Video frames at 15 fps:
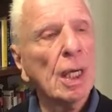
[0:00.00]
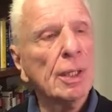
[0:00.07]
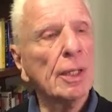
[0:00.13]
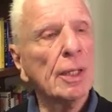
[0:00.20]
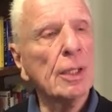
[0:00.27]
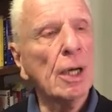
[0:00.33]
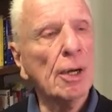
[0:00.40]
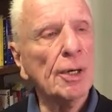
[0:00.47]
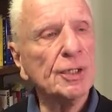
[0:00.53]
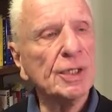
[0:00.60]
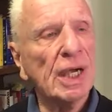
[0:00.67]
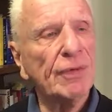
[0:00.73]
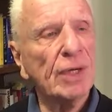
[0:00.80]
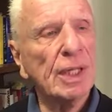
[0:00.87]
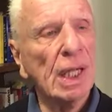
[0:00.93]
Now, notice
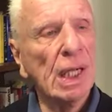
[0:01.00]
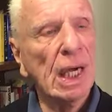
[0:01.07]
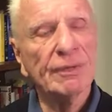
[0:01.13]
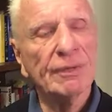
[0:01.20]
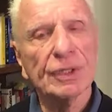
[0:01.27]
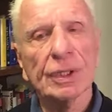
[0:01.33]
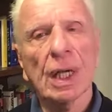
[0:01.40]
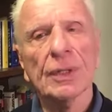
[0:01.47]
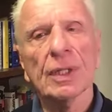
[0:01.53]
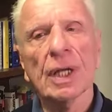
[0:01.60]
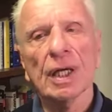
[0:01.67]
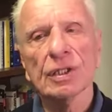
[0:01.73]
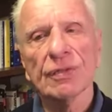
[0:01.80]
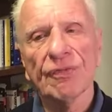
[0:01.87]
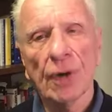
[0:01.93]
everything I've said
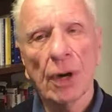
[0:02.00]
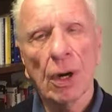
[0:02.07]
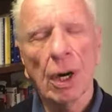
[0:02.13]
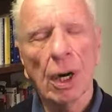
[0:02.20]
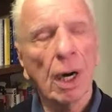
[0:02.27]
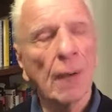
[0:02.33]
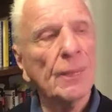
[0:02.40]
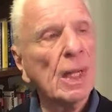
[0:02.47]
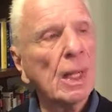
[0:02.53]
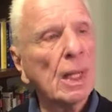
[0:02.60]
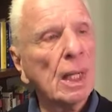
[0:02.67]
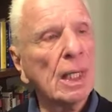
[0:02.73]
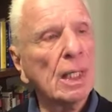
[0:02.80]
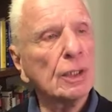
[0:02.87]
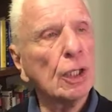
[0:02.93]
thus far
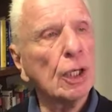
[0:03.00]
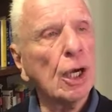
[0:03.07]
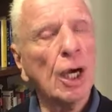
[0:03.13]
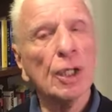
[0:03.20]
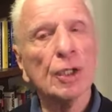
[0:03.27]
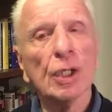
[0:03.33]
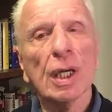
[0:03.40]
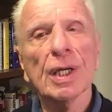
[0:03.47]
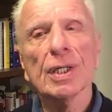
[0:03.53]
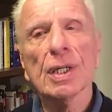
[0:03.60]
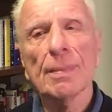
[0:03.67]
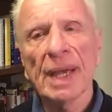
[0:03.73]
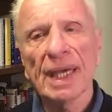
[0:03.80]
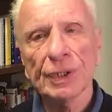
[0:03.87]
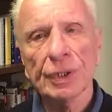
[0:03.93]
is largely
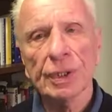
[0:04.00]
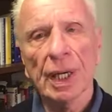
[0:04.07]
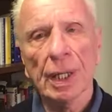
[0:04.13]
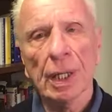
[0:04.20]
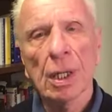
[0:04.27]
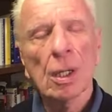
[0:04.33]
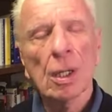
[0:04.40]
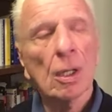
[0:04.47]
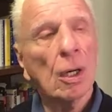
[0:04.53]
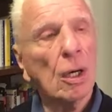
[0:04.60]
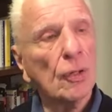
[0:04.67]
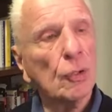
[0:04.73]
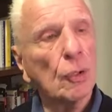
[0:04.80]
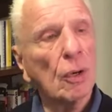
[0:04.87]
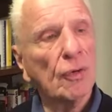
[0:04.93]
domestic,
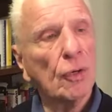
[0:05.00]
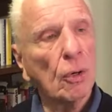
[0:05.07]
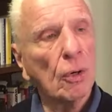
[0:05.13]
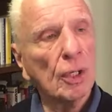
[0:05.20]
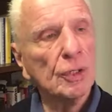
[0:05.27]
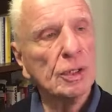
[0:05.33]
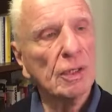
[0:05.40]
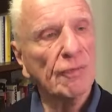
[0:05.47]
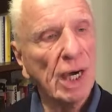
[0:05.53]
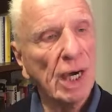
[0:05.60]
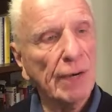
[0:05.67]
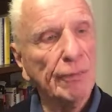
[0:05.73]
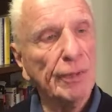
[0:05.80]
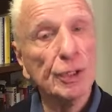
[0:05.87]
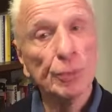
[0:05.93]
although, of course, the
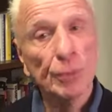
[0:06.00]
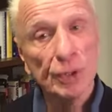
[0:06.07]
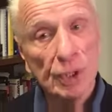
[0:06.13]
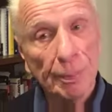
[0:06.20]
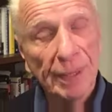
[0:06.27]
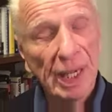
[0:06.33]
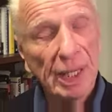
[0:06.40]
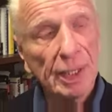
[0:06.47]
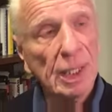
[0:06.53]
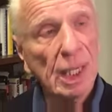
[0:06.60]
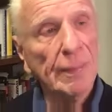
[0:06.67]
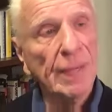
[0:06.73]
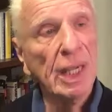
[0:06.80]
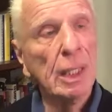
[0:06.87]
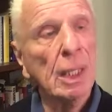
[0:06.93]
virus was a
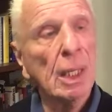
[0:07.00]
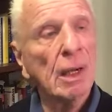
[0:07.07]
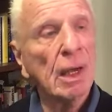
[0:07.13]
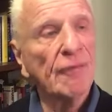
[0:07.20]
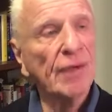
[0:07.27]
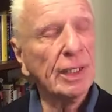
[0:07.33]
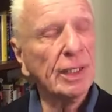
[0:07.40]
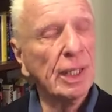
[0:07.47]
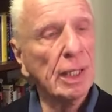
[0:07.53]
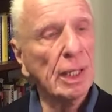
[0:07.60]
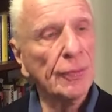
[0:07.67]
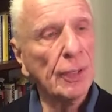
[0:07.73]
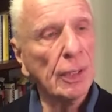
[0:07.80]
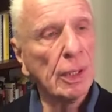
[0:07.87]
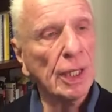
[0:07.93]
pandemic affecting
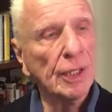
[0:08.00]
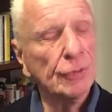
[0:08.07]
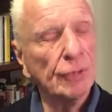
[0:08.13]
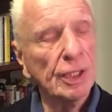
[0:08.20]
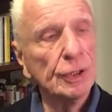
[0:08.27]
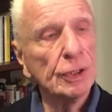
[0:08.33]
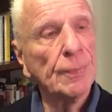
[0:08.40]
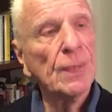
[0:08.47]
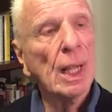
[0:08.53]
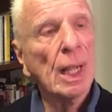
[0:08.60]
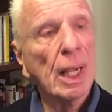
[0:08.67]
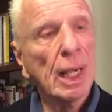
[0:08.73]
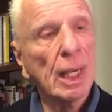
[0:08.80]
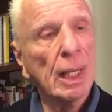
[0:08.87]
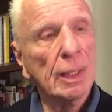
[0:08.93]
other countries,
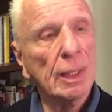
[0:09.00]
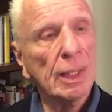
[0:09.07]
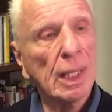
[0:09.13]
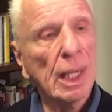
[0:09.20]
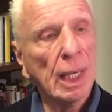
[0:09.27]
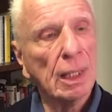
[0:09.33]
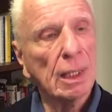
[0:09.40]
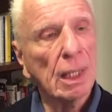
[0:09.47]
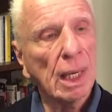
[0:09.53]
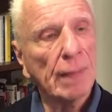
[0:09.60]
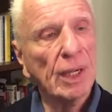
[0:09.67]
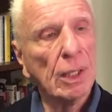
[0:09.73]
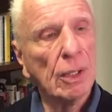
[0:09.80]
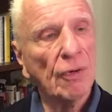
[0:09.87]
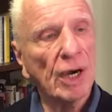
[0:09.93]
and the
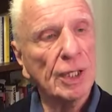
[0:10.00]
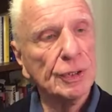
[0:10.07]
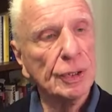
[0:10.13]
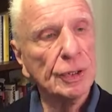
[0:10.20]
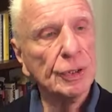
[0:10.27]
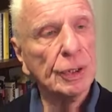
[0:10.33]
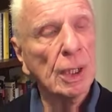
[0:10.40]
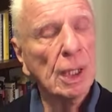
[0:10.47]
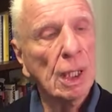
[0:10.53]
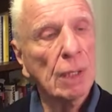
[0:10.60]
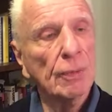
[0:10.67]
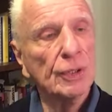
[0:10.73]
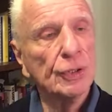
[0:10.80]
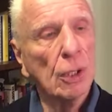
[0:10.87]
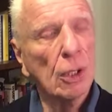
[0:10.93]
economic crisis
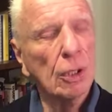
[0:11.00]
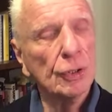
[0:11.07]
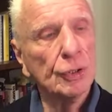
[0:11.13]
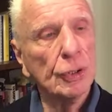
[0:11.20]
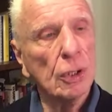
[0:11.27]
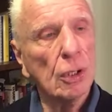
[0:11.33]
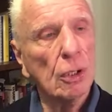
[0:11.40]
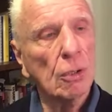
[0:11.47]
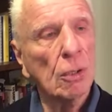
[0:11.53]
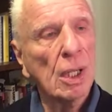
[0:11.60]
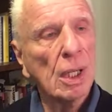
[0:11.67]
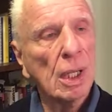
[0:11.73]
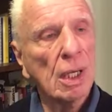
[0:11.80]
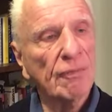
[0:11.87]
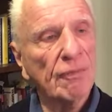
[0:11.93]
was also
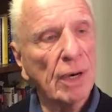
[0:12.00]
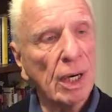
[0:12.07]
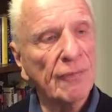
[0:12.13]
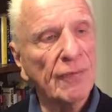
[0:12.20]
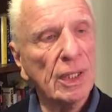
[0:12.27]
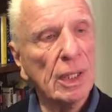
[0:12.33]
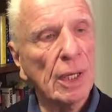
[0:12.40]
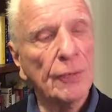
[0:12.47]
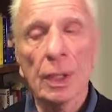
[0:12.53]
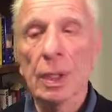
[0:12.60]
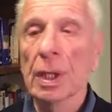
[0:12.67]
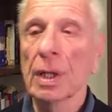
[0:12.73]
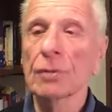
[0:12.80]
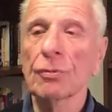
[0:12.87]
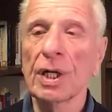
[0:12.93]
involving other
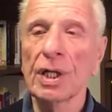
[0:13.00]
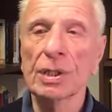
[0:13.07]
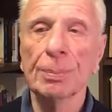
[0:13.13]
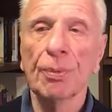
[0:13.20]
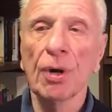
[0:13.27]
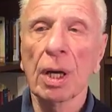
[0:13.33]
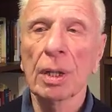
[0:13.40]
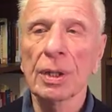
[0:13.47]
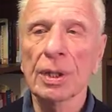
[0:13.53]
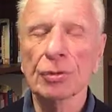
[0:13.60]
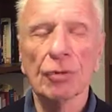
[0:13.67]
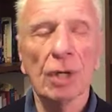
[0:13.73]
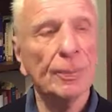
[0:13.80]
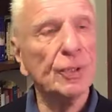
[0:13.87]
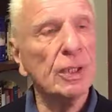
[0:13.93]
countries,
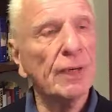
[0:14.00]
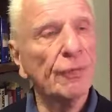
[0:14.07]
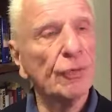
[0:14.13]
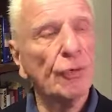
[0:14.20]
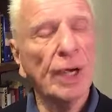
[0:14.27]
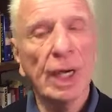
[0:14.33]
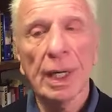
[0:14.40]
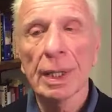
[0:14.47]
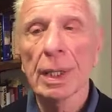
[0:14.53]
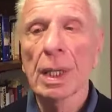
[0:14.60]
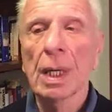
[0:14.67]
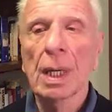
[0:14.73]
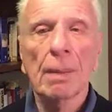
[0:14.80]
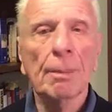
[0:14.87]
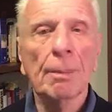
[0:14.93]
disruption of trade.
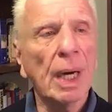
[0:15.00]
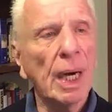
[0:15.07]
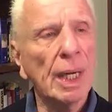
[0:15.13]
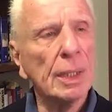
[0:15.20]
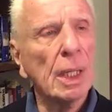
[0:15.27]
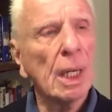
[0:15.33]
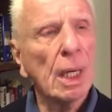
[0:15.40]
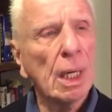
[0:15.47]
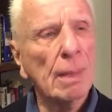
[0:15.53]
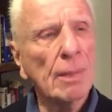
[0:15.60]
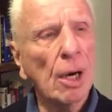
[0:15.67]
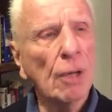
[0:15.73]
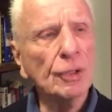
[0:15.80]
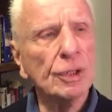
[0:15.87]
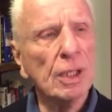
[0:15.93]
But
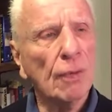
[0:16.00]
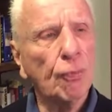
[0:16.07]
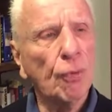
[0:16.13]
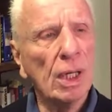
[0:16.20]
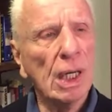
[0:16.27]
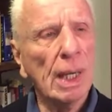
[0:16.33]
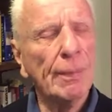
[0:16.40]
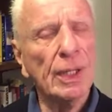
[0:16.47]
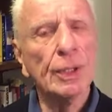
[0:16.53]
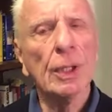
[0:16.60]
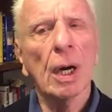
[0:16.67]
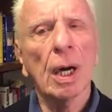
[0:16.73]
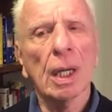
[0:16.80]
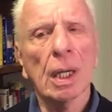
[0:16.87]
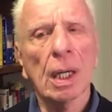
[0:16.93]
most of what I've been
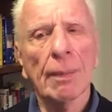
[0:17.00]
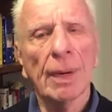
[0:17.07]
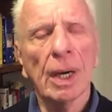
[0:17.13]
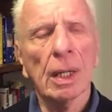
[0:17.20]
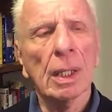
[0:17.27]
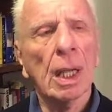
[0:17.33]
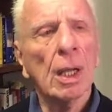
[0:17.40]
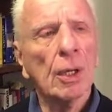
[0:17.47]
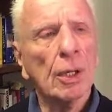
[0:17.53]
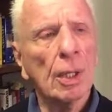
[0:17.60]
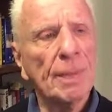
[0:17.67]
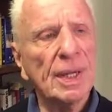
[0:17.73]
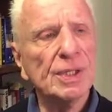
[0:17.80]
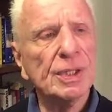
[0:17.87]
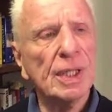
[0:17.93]
talking about could
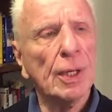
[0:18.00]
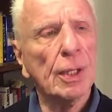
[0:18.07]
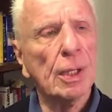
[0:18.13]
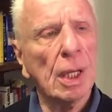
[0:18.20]
be centered